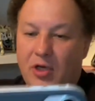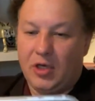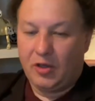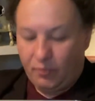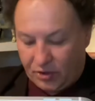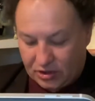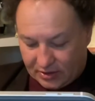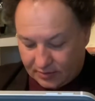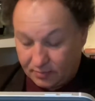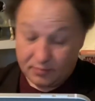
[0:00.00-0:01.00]
which
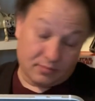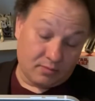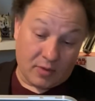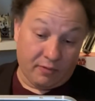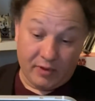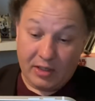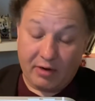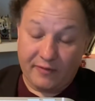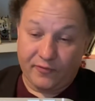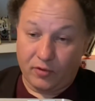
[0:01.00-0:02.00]
is really
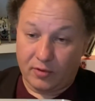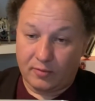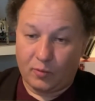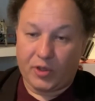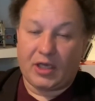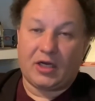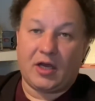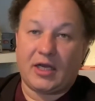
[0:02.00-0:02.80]
great for working at night.